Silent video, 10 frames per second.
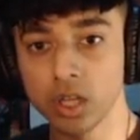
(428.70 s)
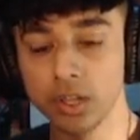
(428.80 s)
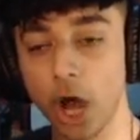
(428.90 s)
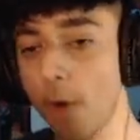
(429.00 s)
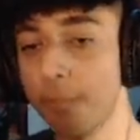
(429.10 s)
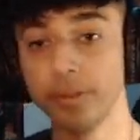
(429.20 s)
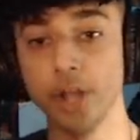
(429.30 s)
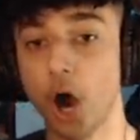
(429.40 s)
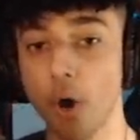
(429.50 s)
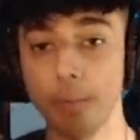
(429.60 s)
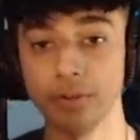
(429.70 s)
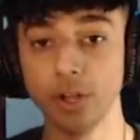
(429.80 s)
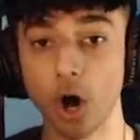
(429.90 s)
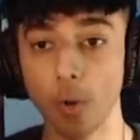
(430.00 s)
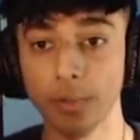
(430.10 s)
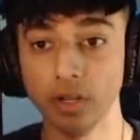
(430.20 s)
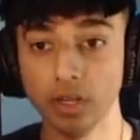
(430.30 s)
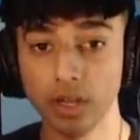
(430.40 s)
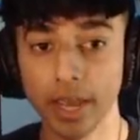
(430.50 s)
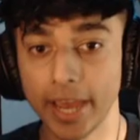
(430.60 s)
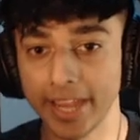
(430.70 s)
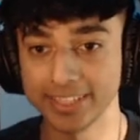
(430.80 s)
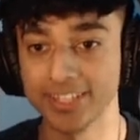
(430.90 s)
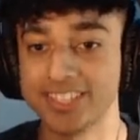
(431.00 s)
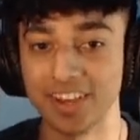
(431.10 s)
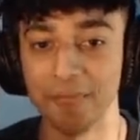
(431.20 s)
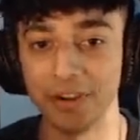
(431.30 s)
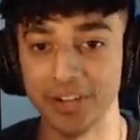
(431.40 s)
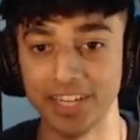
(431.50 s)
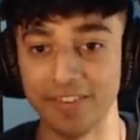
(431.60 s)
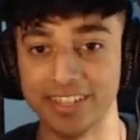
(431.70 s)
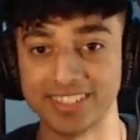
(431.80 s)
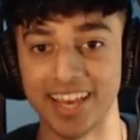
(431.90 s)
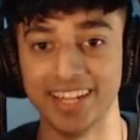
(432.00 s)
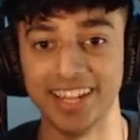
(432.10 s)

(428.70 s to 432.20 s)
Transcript: Nope! Nope! Nope! Hey, there's something on the other side of